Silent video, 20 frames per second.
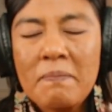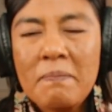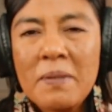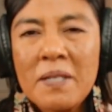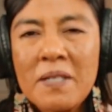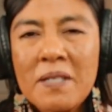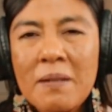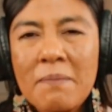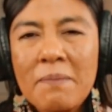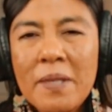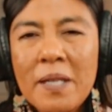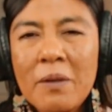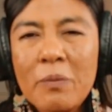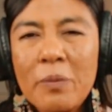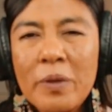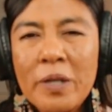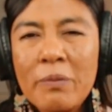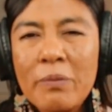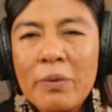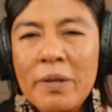but something
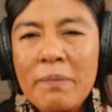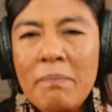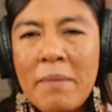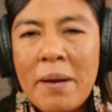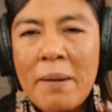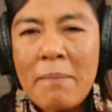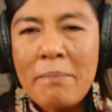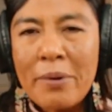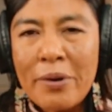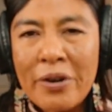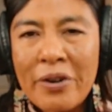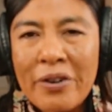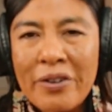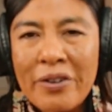we remember.